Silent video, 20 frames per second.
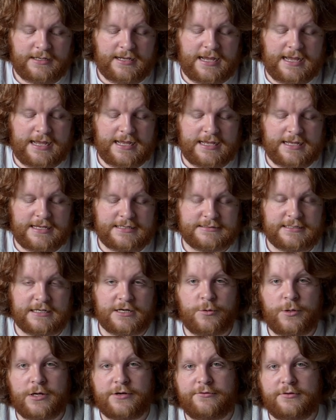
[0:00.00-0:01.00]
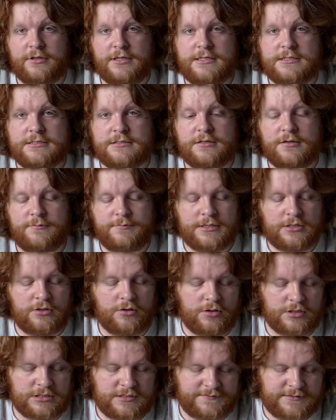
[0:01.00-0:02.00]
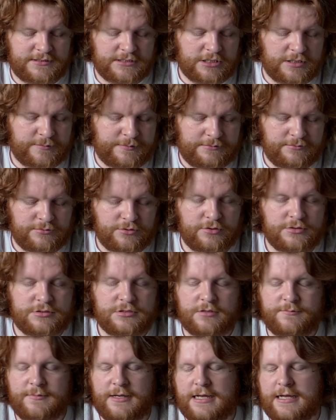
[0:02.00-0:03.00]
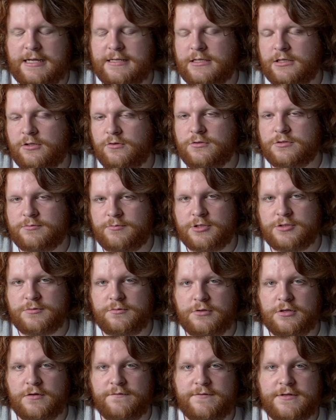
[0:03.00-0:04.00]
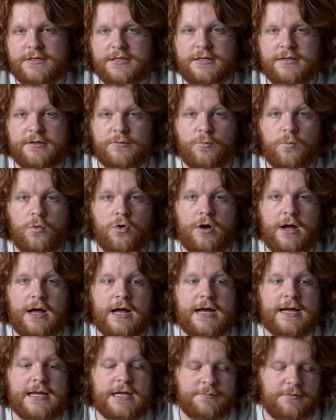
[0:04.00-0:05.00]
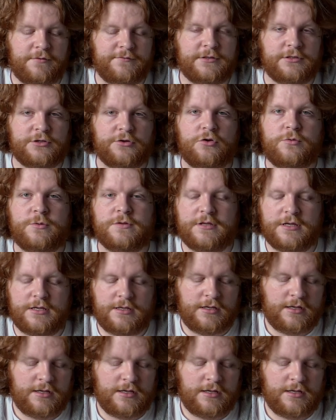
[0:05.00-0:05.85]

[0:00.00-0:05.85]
is a quick release, because I've seen other people use them and it looks much more convenient than what I am having to do with it.